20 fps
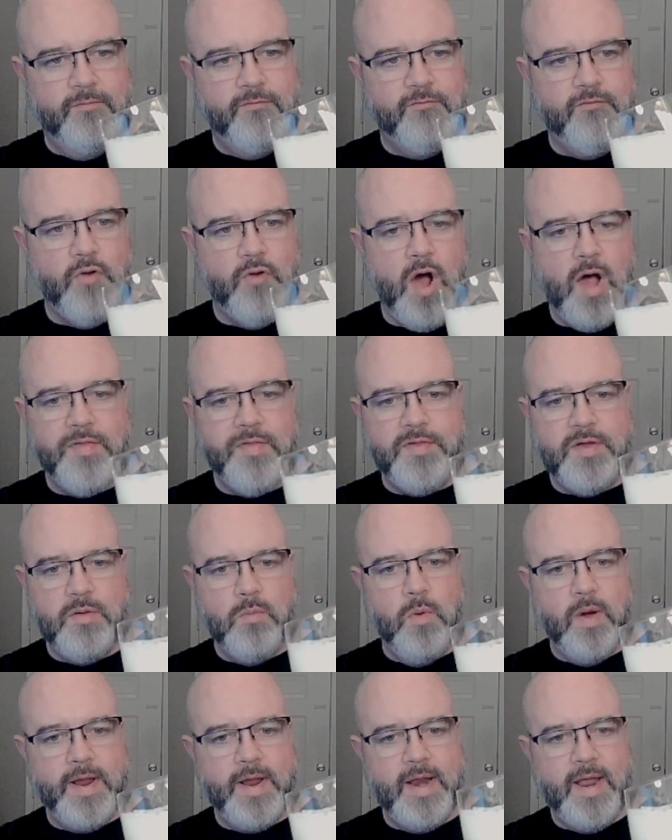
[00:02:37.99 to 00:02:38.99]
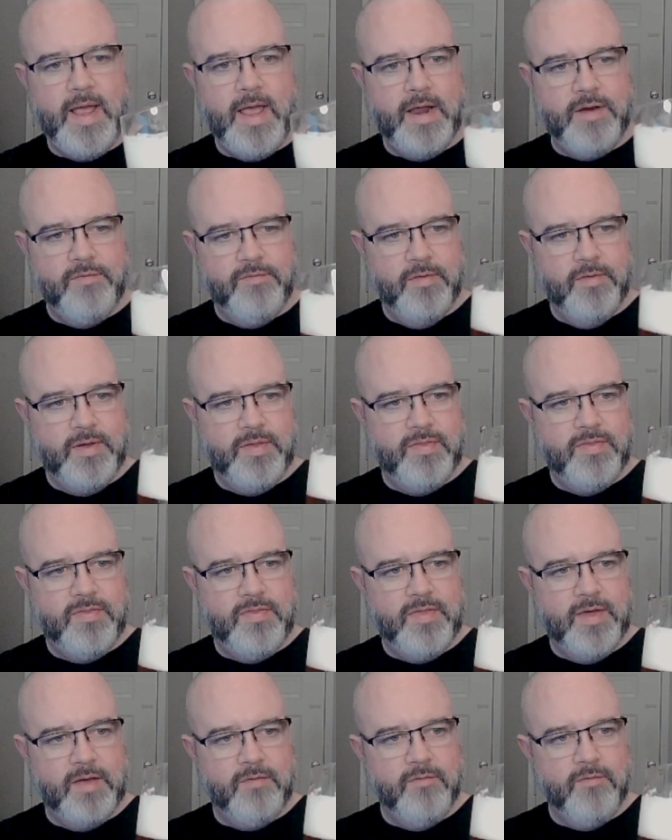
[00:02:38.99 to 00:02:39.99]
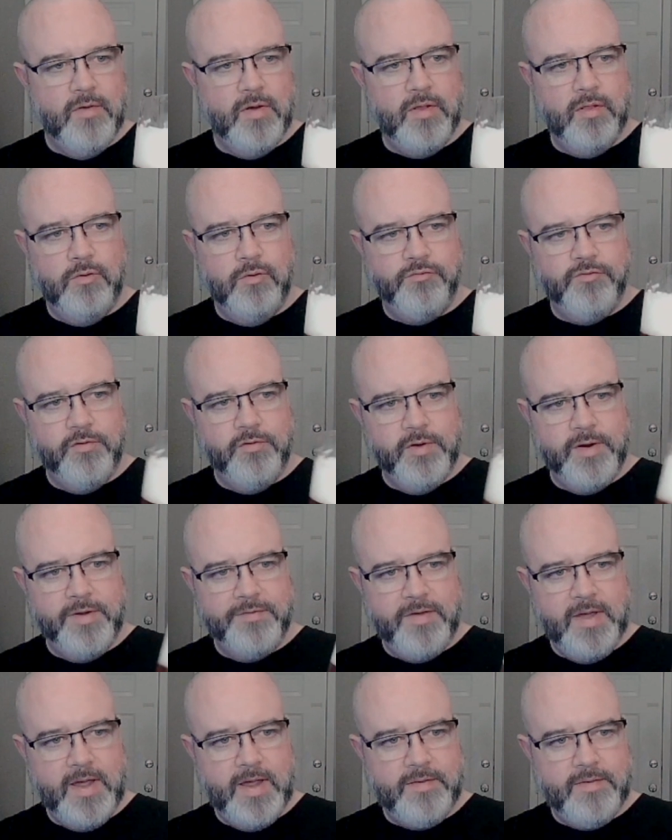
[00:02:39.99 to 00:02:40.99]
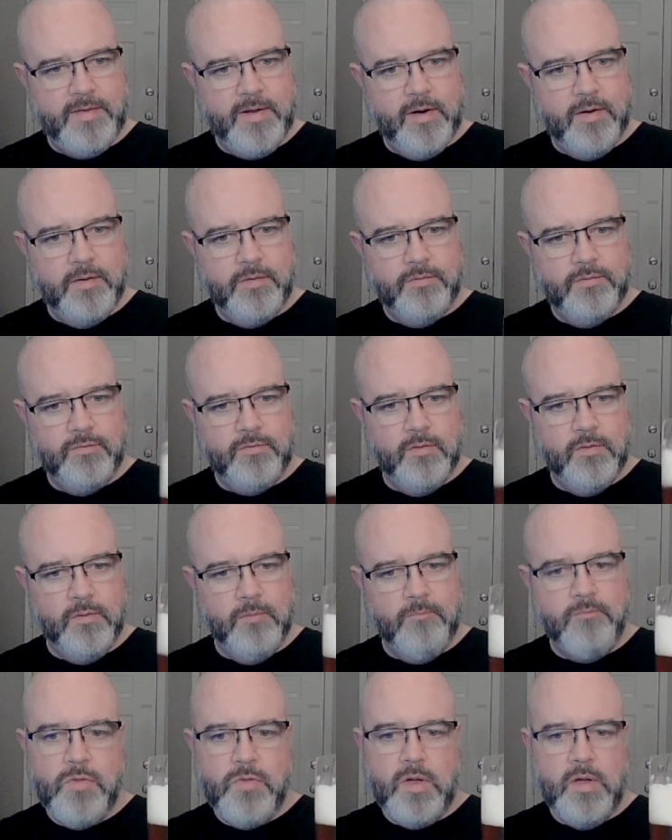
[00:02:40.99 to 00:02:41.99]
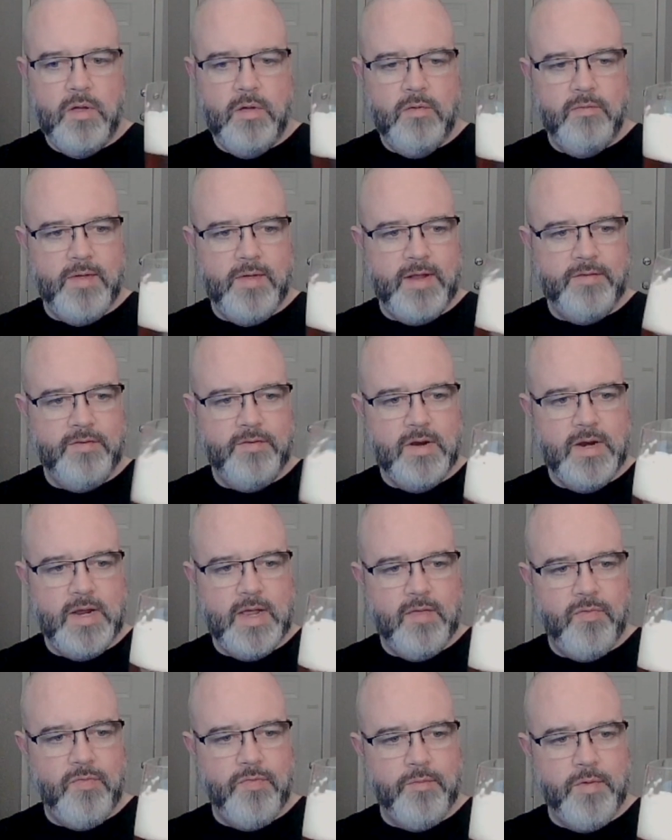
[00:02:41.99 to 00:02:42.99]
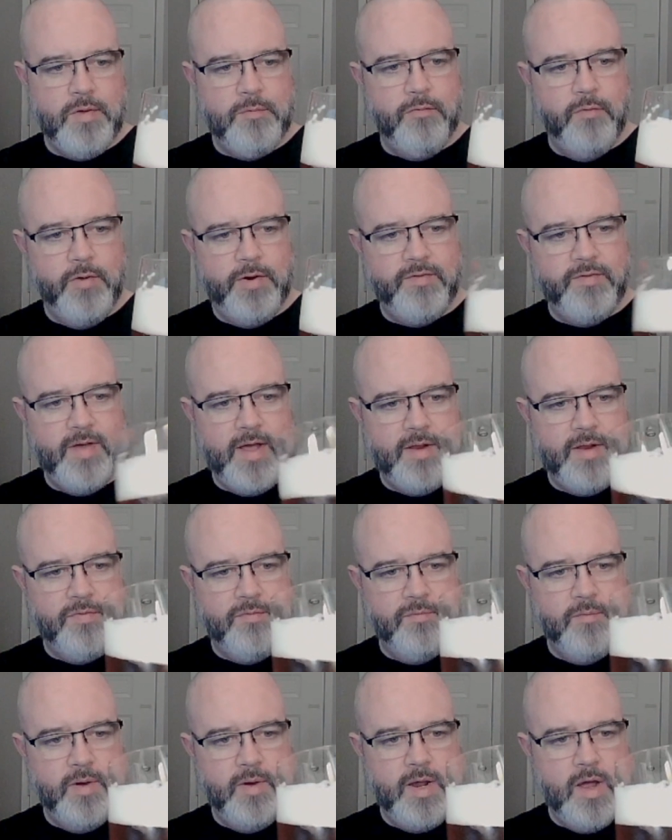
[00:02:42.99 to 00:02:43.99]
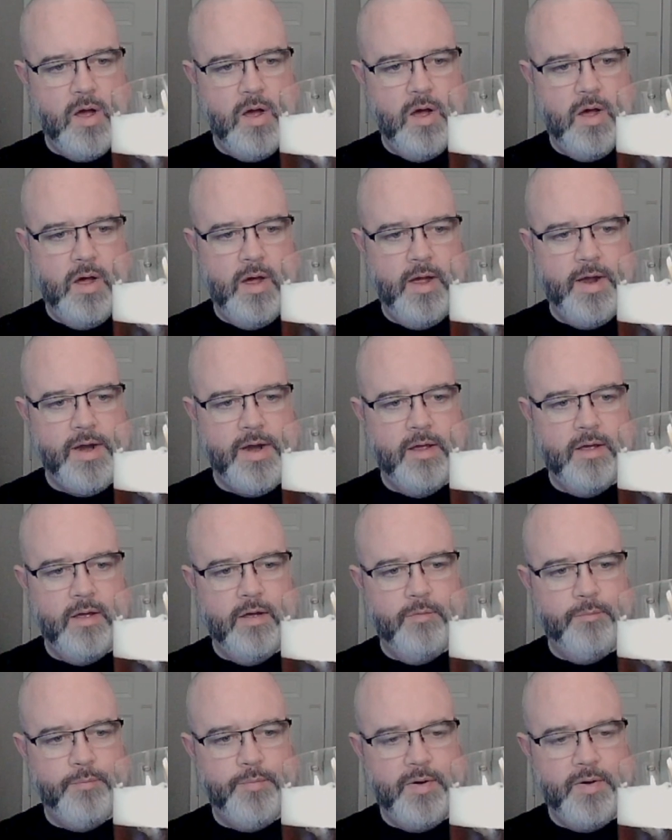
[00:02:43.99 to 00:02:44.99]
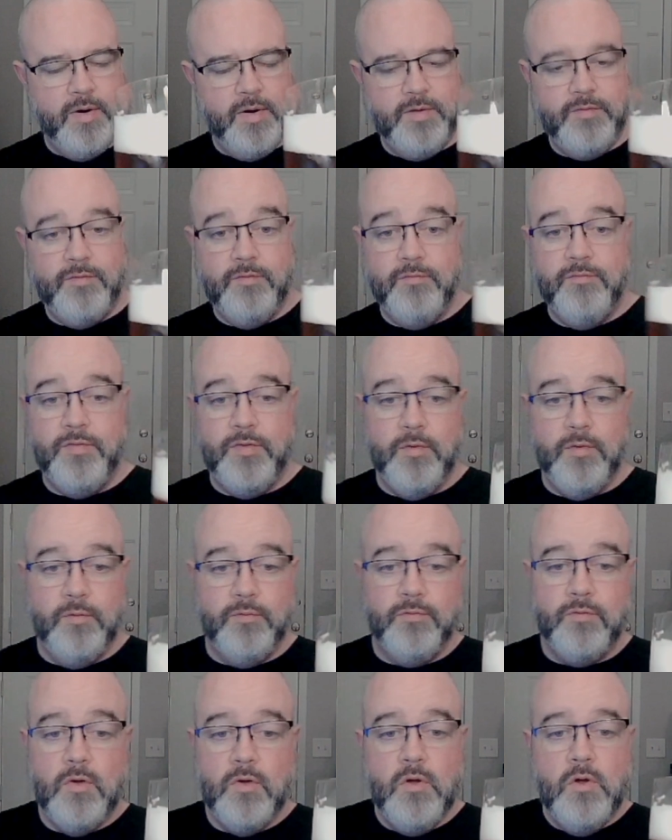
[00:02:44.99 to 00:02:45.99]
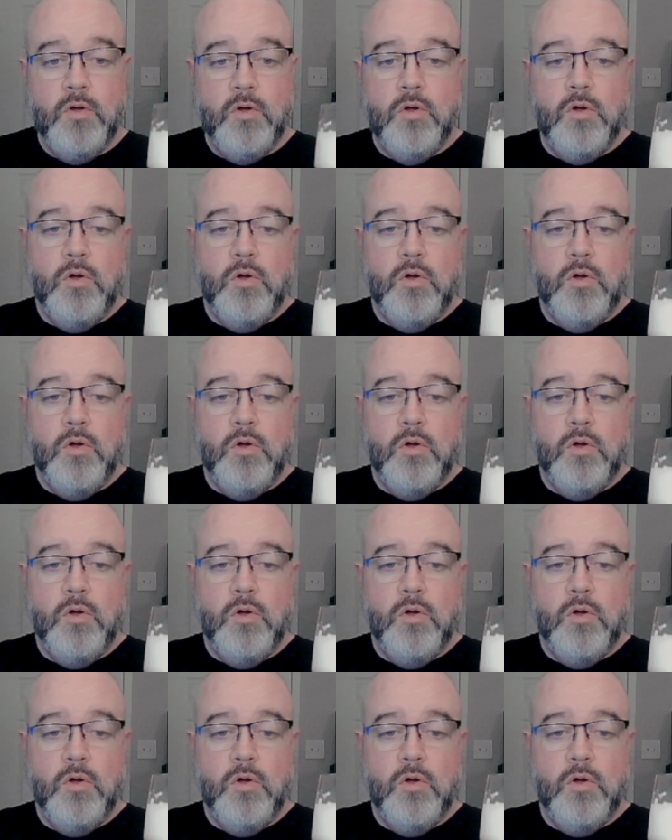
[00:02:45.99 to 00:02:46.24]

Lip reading: frothy white head, a very thick, very luxurious head there. So that's going to get 3 points out of 3 on appearance. For those